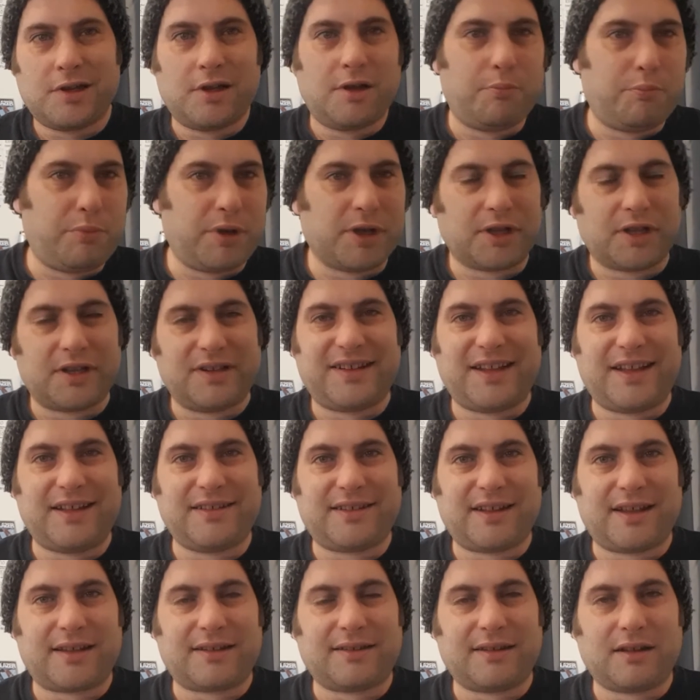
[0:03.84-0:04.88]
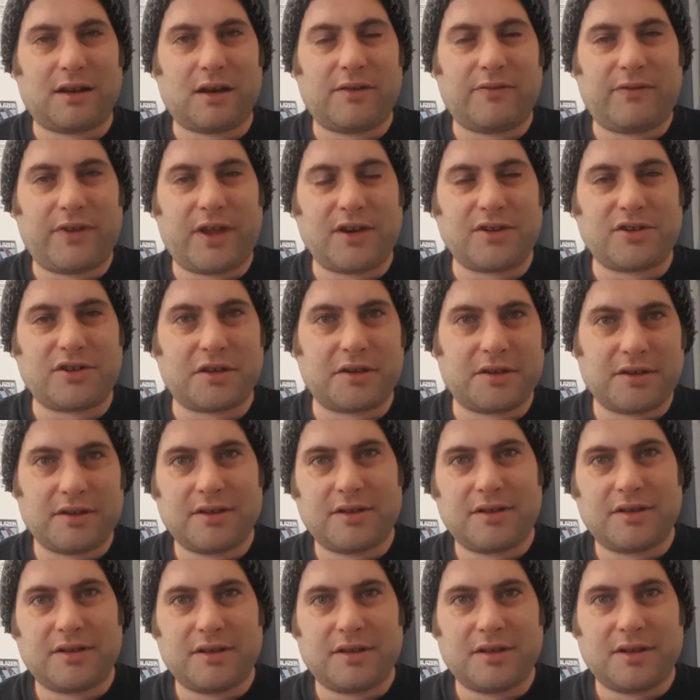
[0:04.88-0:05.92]
Bill and Ted's Excellent Adventure,
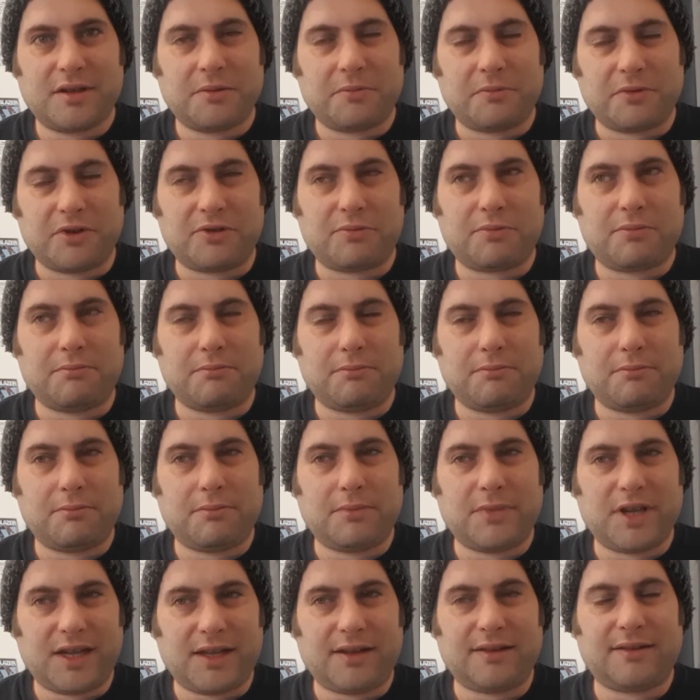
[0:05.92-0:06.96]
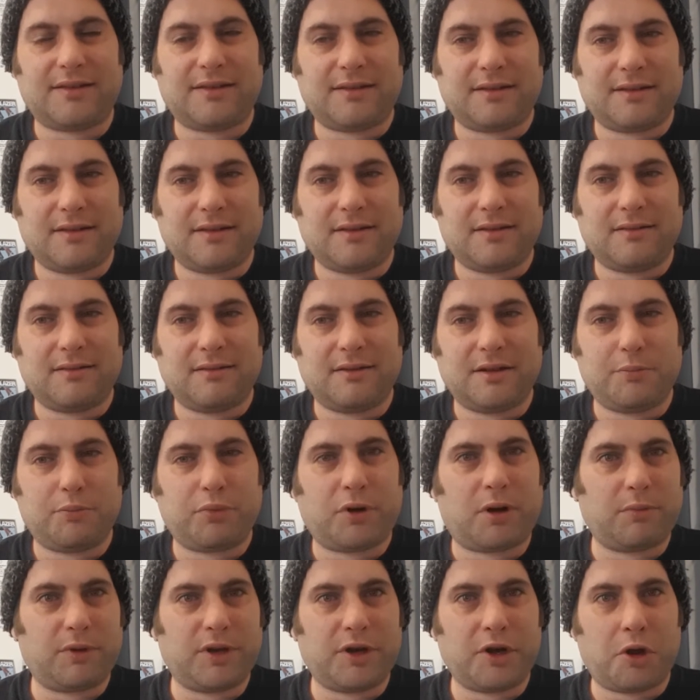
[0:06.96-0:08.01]
which means you
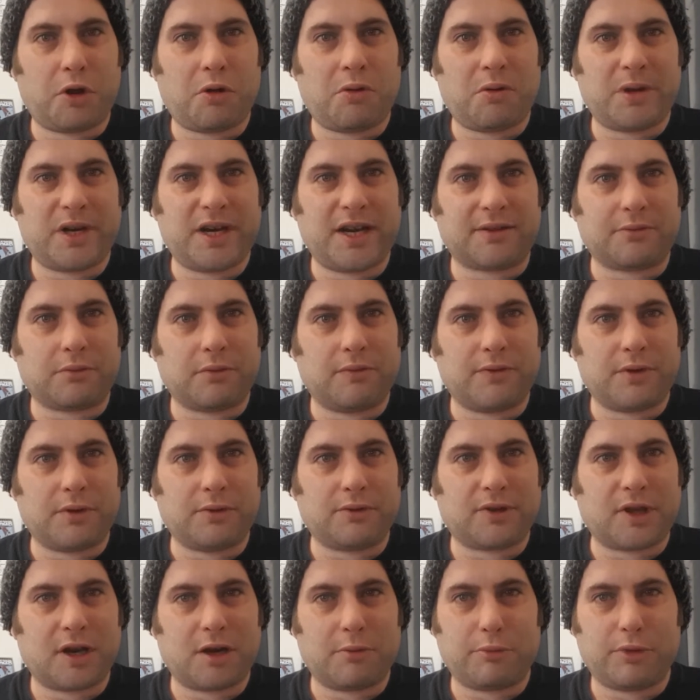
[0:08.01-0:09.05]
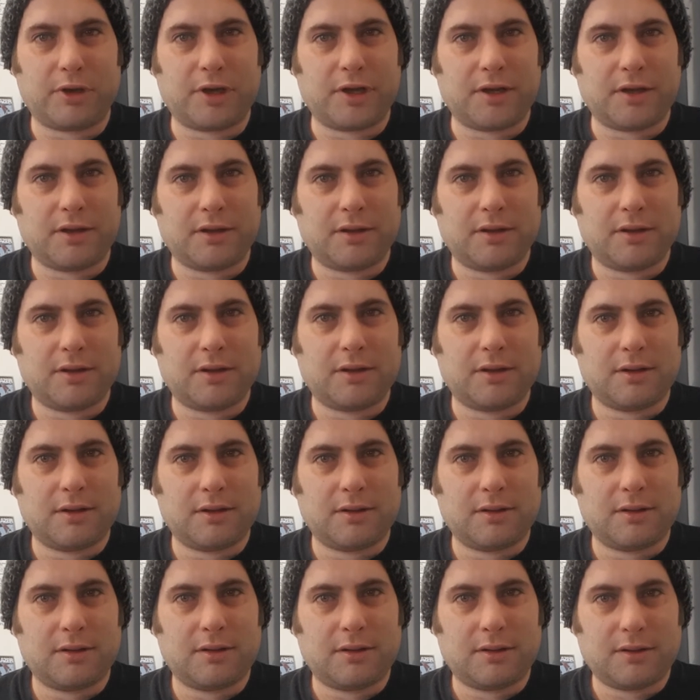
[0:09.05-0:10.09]
probably know what my next review is going to be,
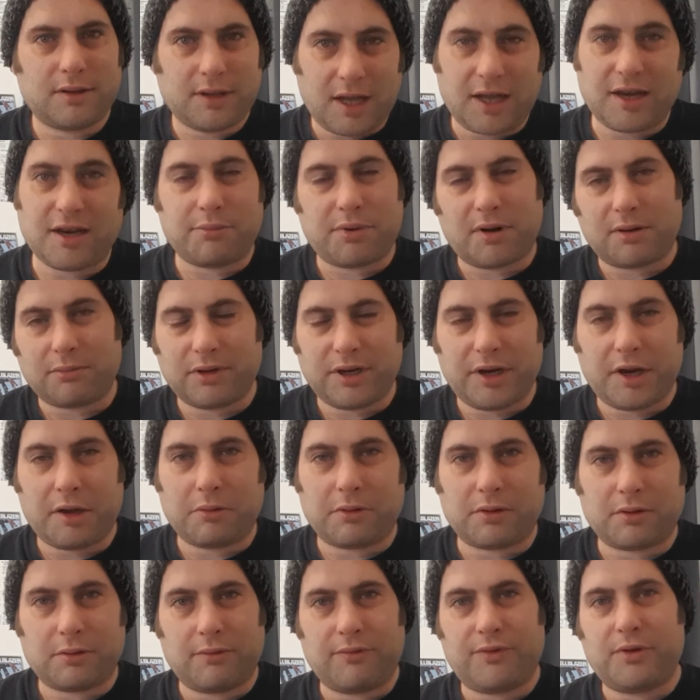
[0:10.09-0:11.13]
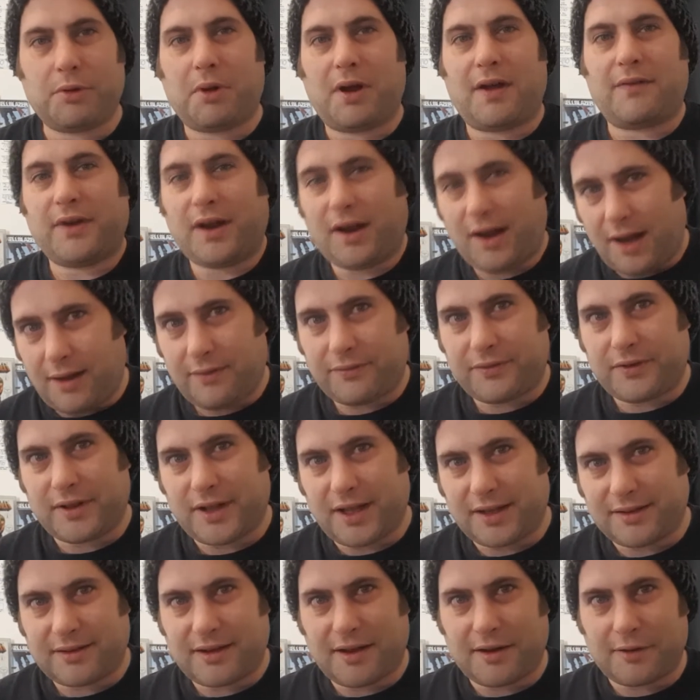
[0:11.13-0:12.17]
and you probably know what the review after
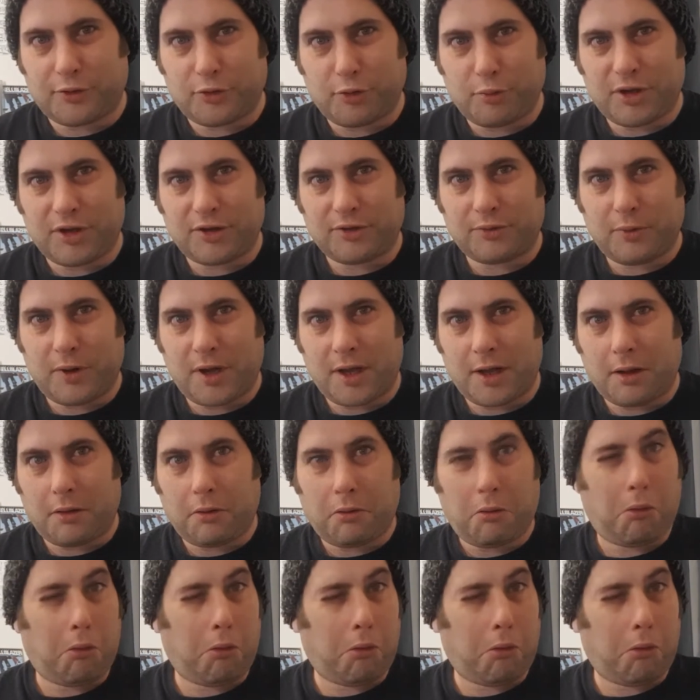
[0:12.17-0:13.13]
that's going to be as well.